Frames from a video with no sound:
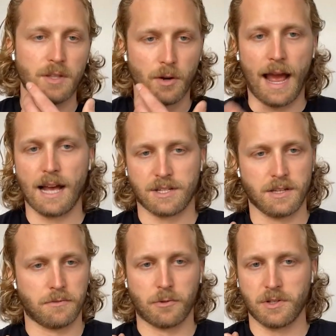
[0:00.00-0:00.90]
I mean, they're
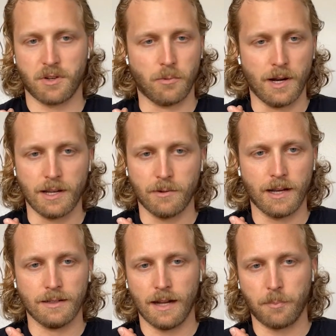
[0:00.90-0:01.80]
asking for this already,
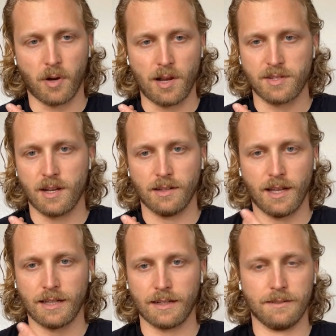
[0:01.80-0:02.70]
right? And I priced it
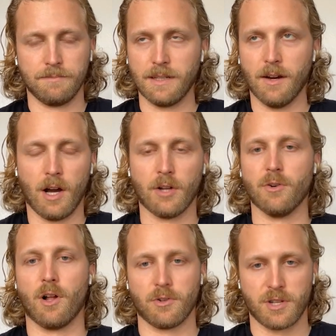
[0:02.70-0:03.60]
at like,
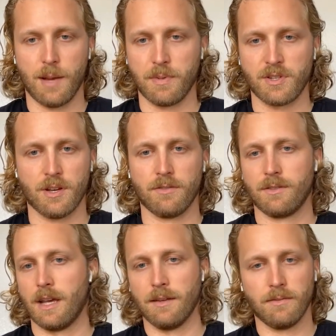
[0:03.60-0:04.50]
$100 an
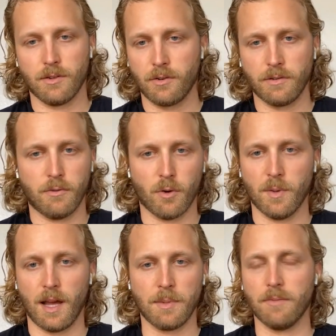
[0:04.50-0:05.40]
episode, and they're doing
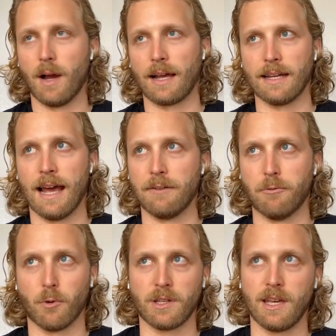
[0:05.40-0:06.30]
4 months. I mean, I can
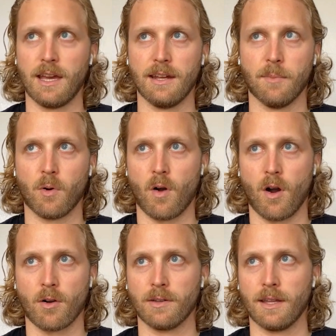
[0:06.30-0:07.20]
add 40K in
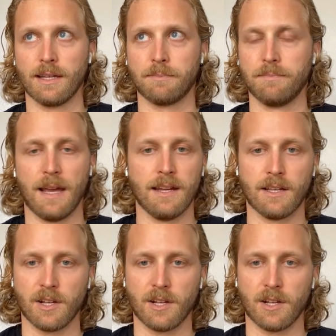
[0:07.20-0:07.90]
MRR and like 80